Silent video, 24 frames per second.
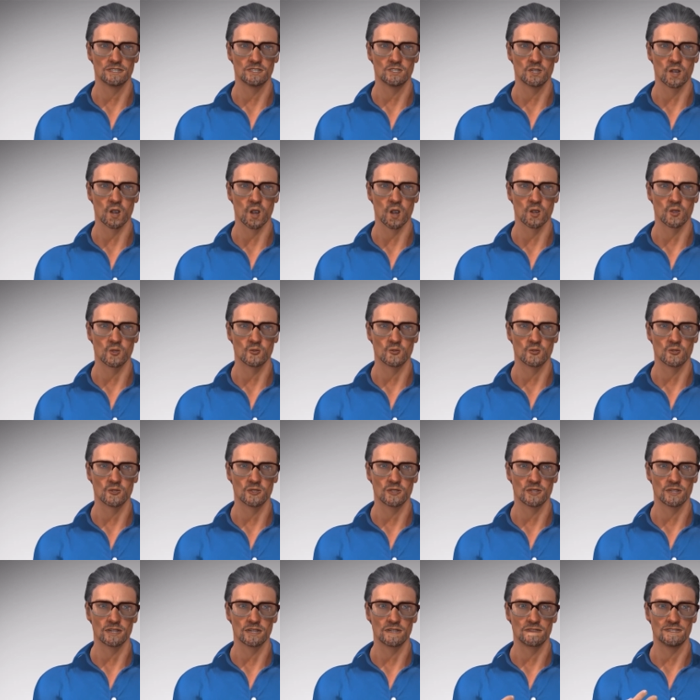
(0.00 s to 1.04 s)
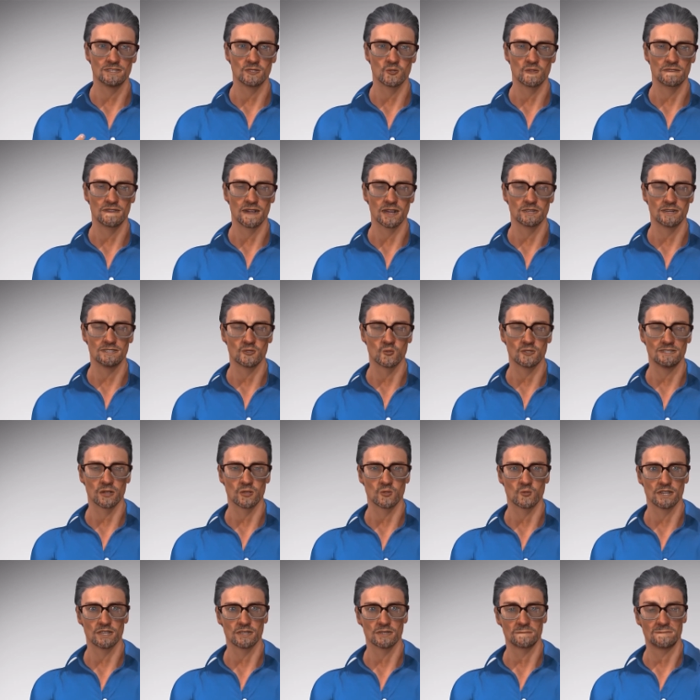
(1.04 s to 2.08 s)
So, if you value your
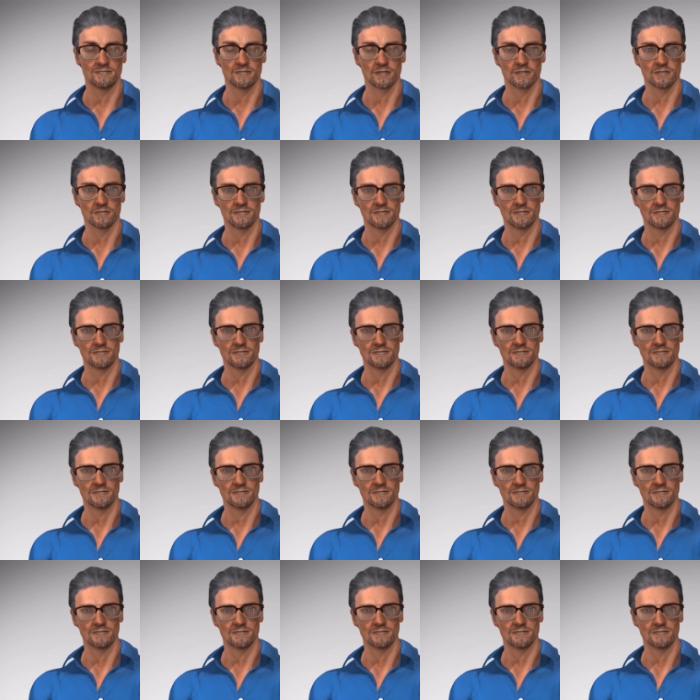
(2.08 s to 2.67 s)
well-being,